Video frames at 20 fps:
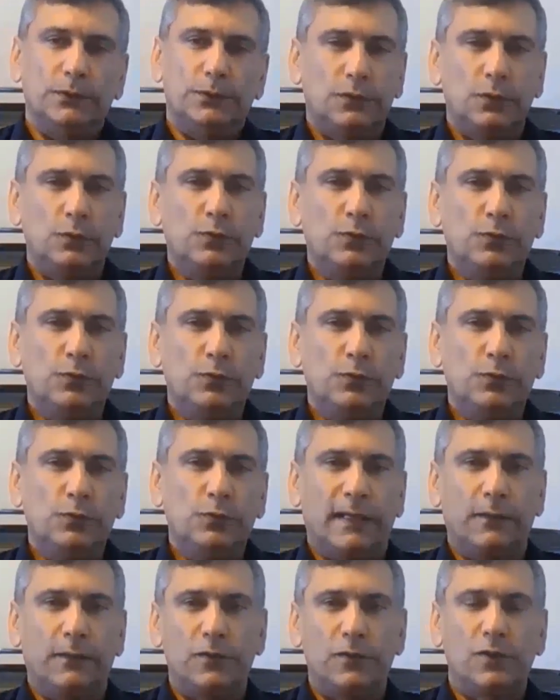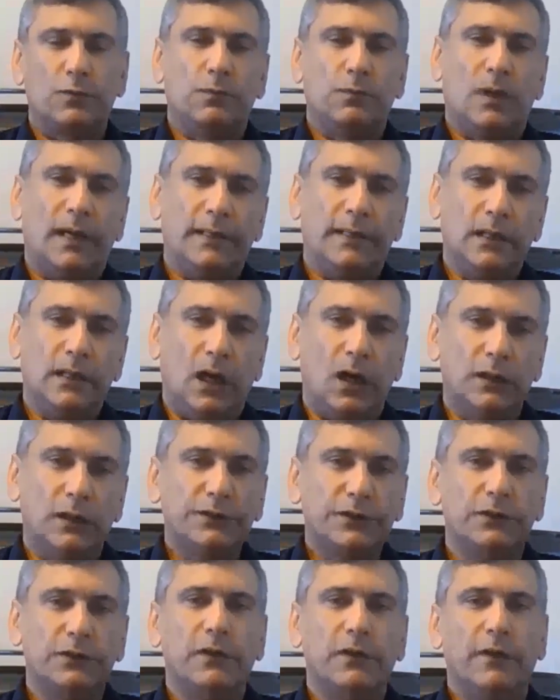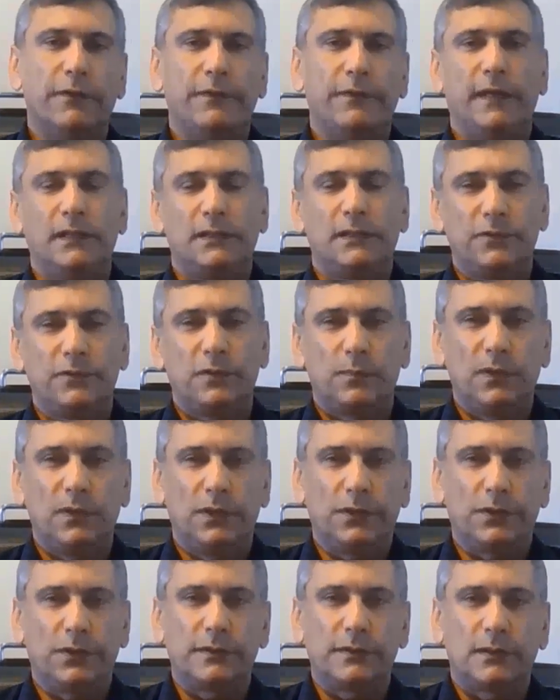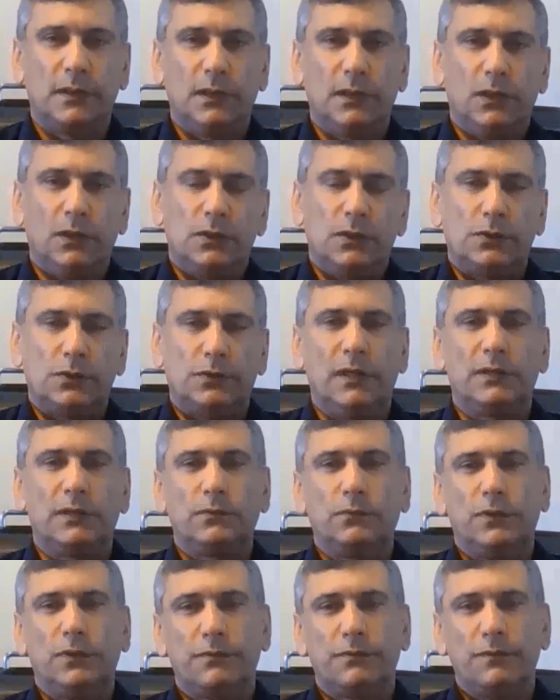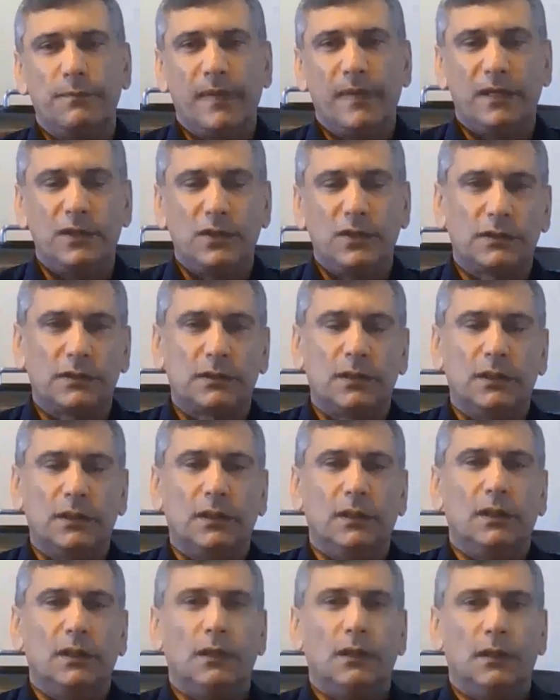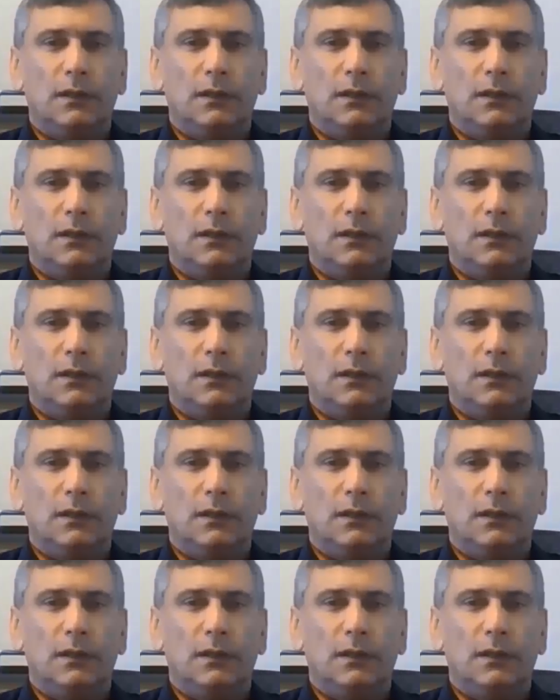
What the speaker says: the use of language by other non-native speakers. So in other words, we may just